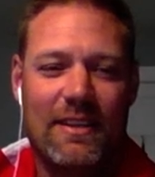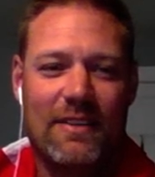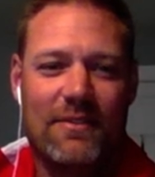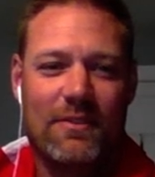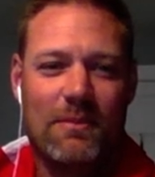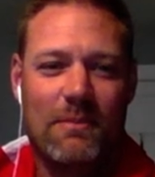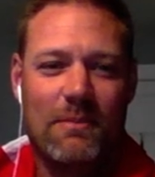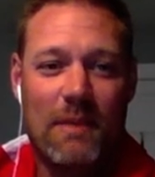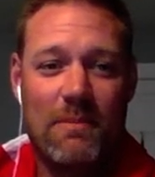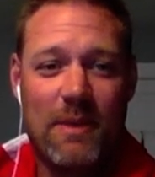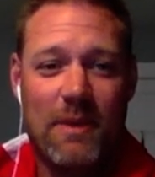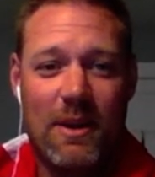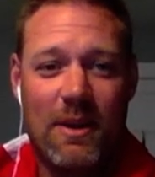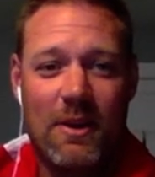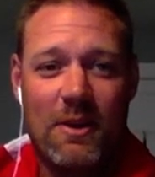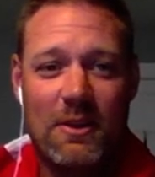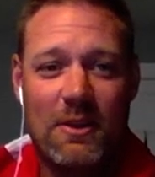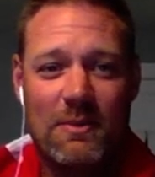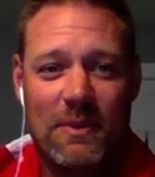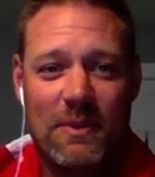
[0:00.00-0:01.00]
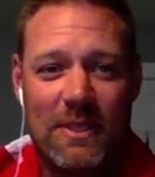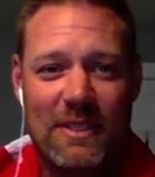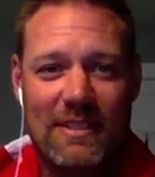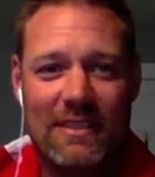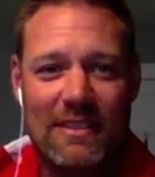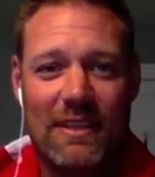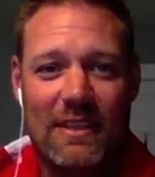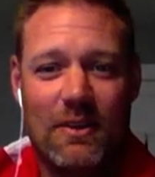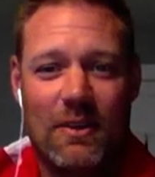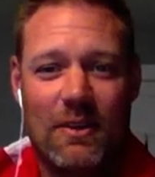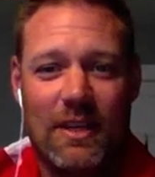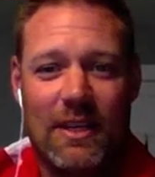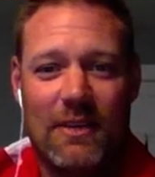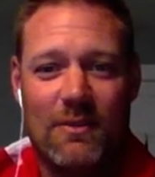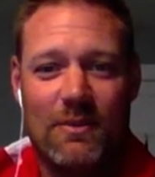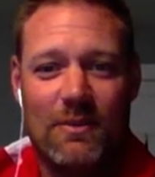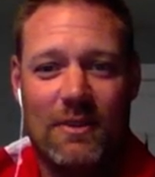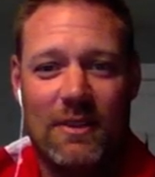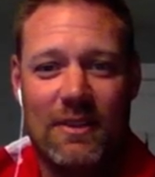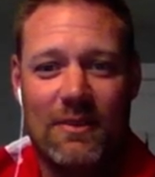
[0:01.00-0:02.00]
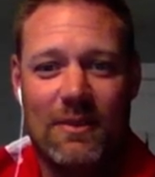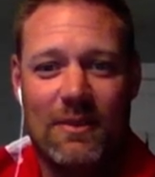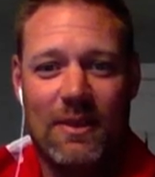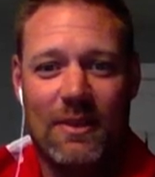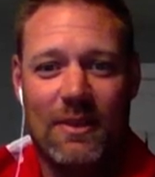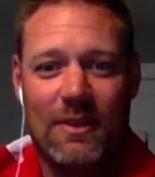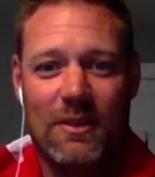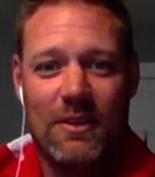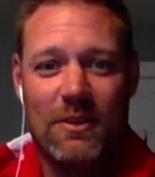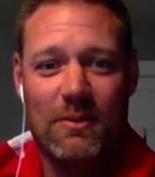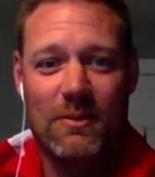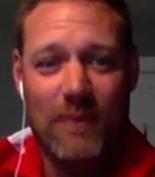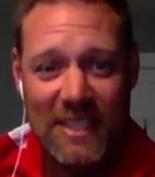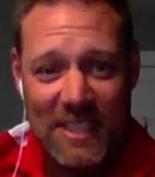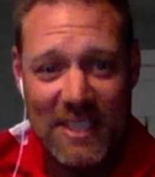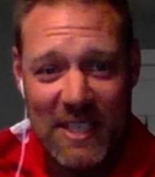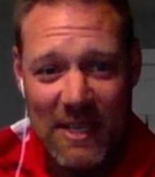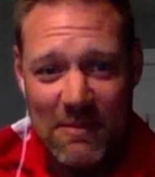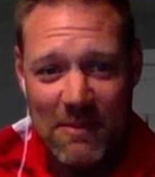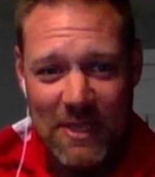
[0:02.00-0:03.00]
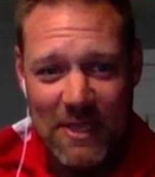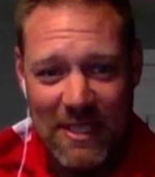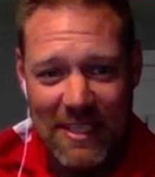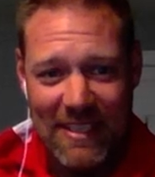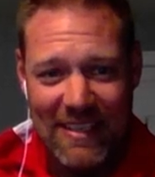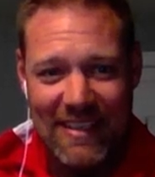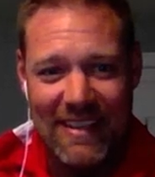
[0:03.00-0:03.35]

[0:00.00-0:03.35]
from my parents was, like, well, which team was it?